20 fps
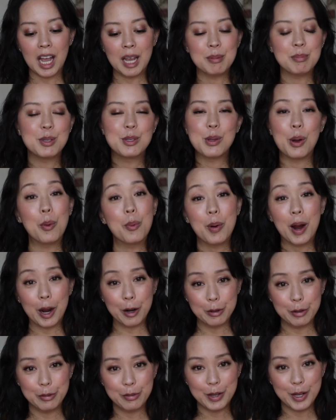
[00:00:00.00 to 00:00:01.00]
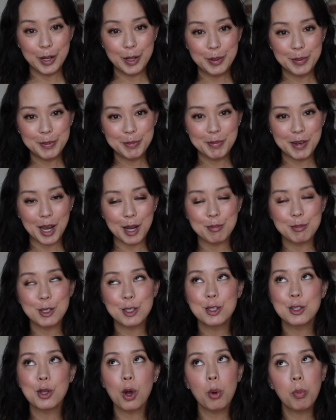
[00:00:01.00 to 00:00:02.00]
I'm so proud of him. I'm
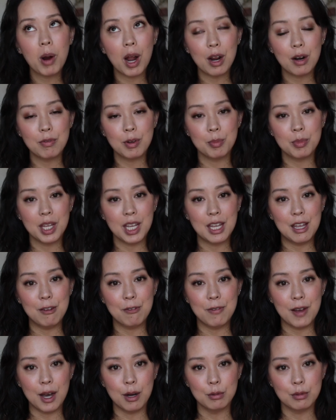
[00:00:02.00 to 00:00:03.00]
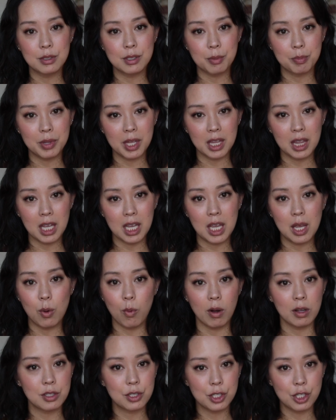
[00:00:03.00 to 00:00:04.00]
just so proud of him that he found something that he
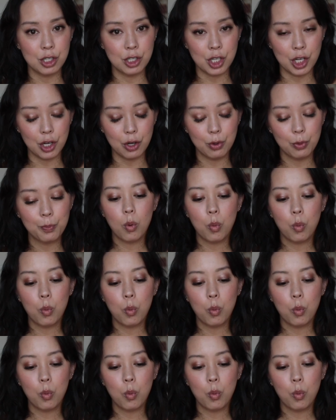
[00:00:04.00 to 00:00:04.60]
wants to do.